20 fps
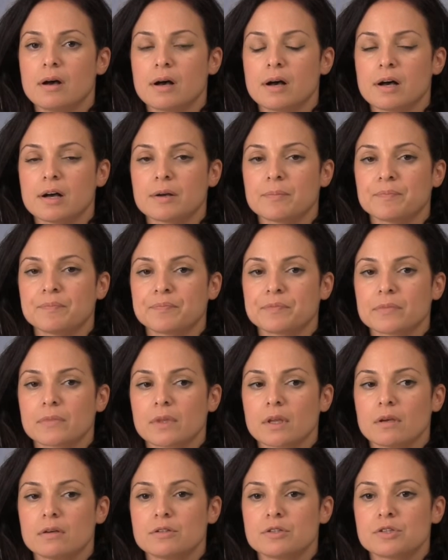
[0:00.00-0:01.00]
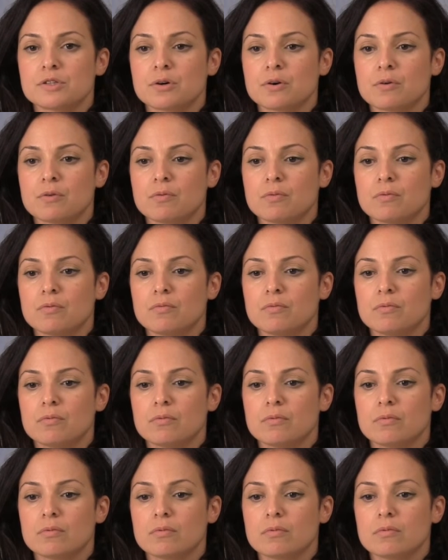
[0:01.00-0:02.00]
Um, so
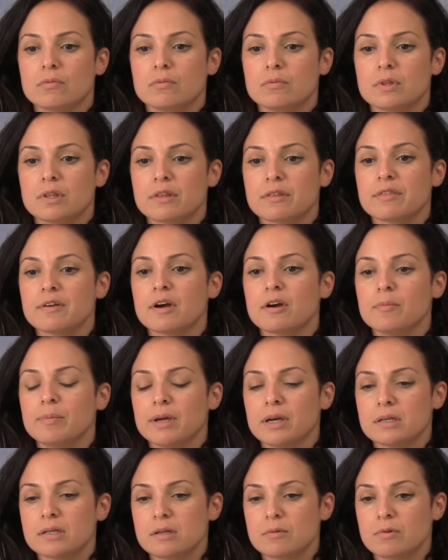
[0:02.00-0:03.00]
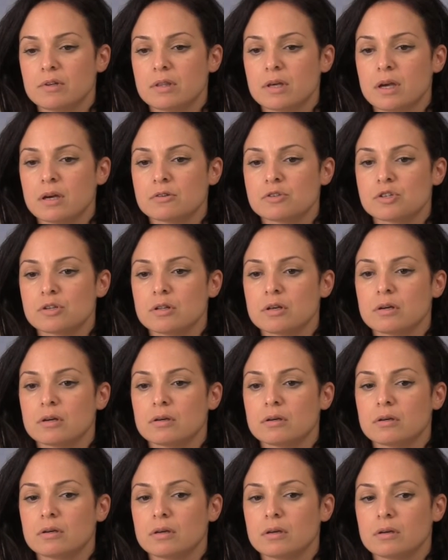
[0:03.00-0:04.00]
the therapy I did with
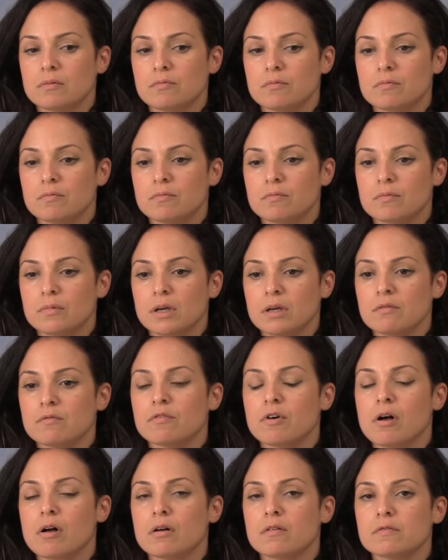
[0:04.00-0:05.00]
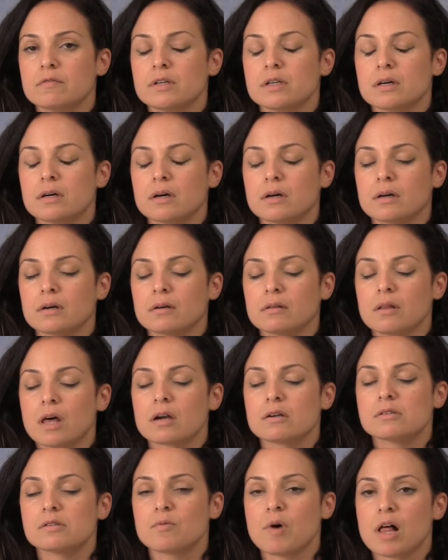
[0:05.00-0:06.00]
Angela involved uh, a
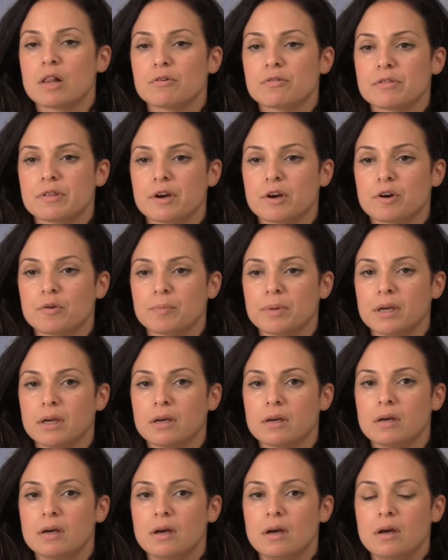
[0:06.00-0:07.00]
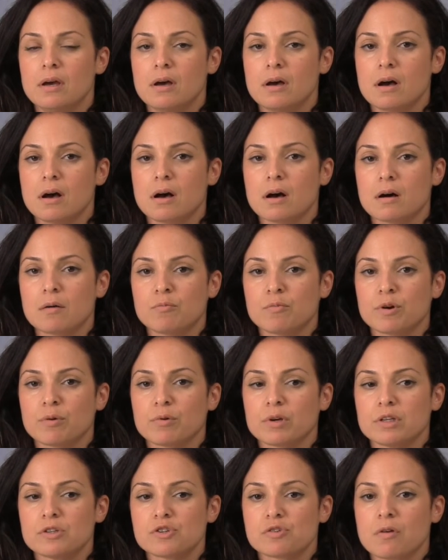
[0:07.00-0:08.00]
lot of swallow therapy um,
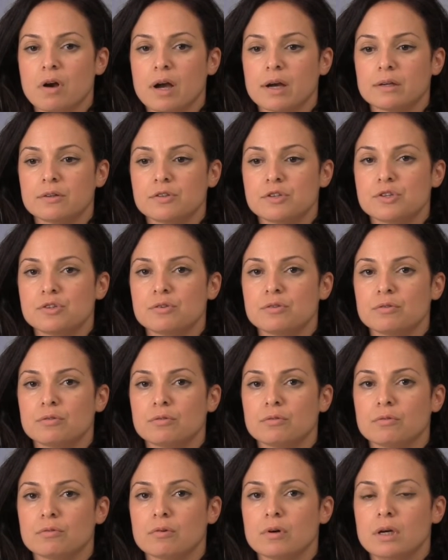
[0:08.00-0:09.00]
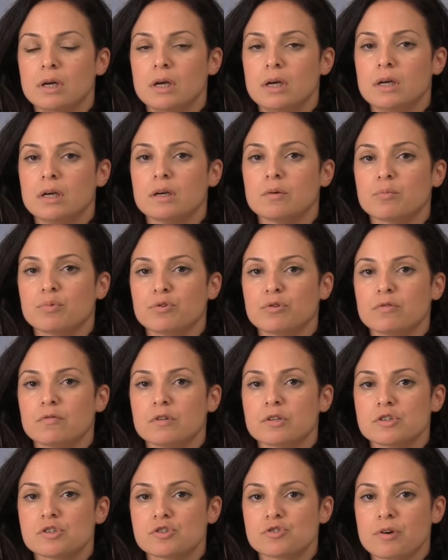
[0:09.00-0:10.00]
where we tried to
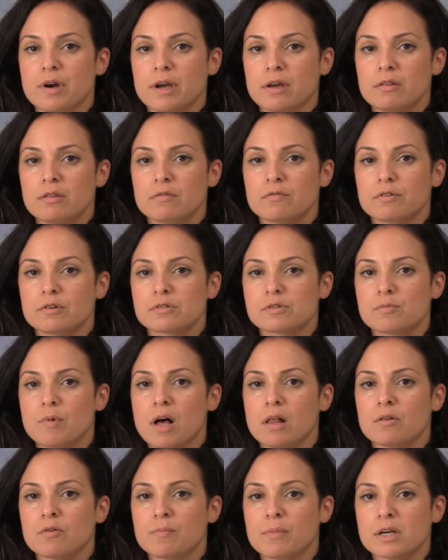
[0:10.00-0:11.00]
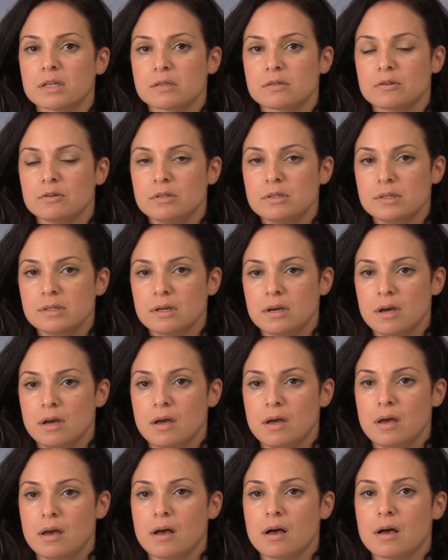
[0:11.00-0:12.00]
improve the strength of her swallow muscles.
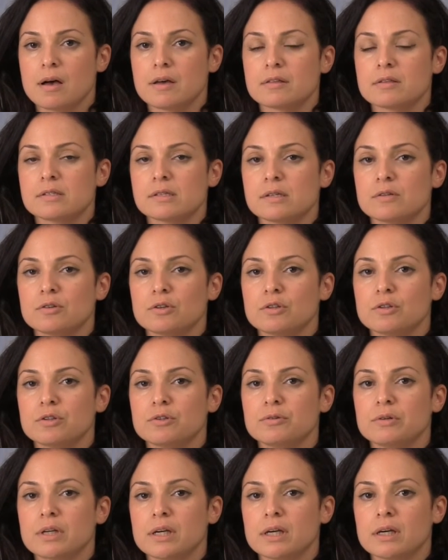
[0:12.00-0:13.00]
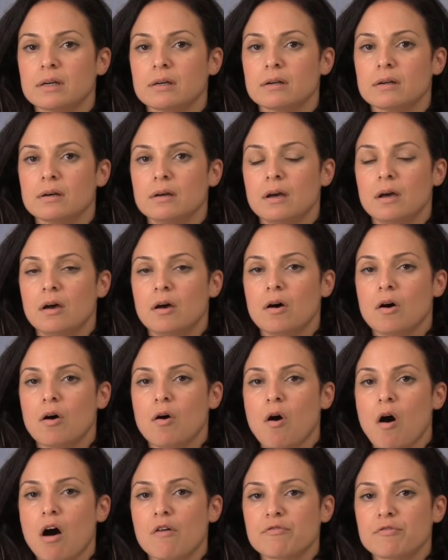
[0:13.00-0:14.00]
Uh, this included
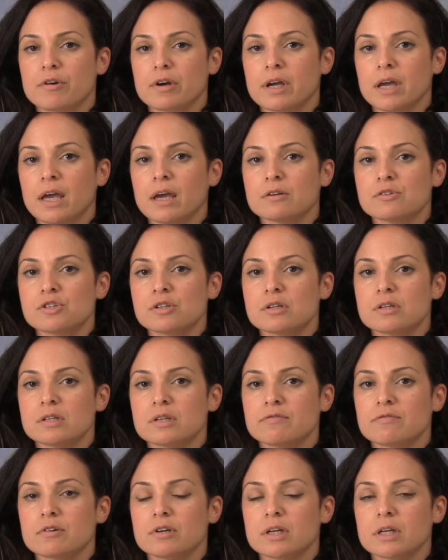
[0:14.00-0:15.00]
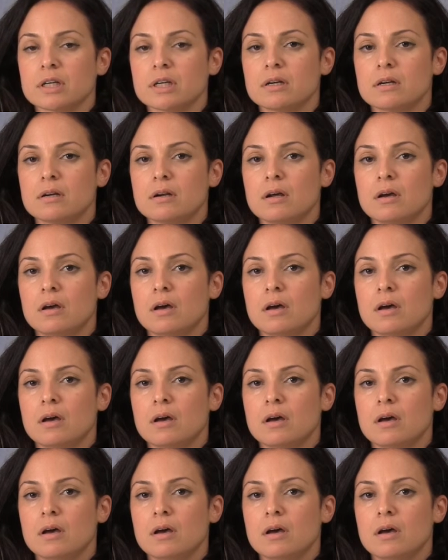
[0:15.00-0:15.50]
offering Angela different,